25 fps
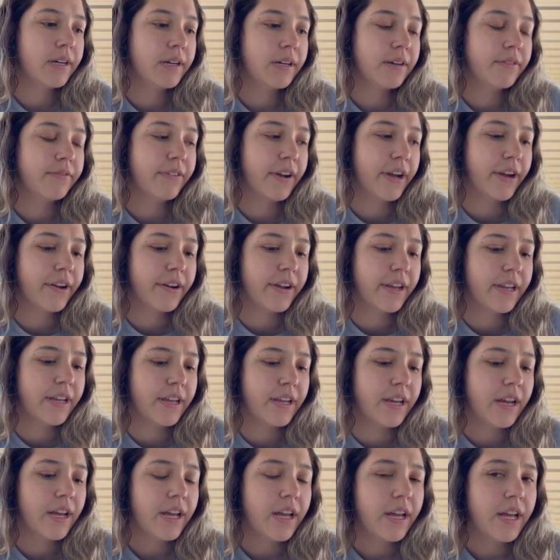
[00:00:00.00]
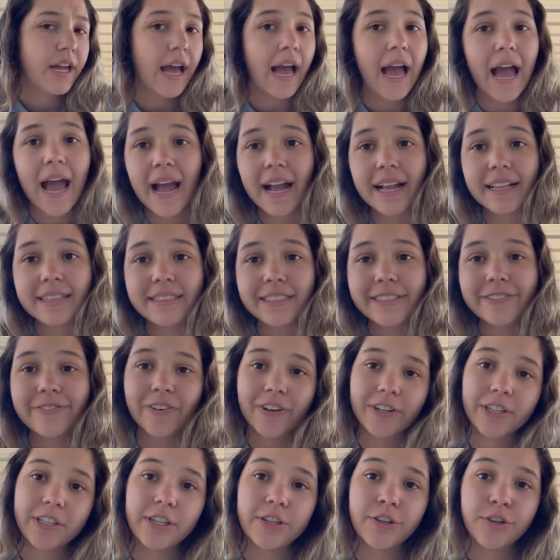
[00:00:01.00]
very active
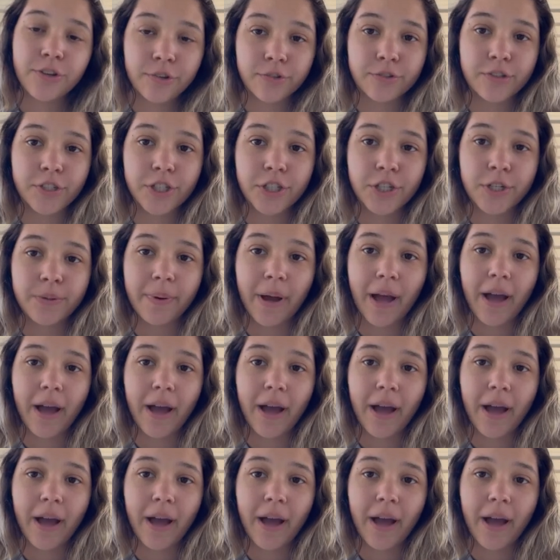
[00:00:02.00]
on YouTube.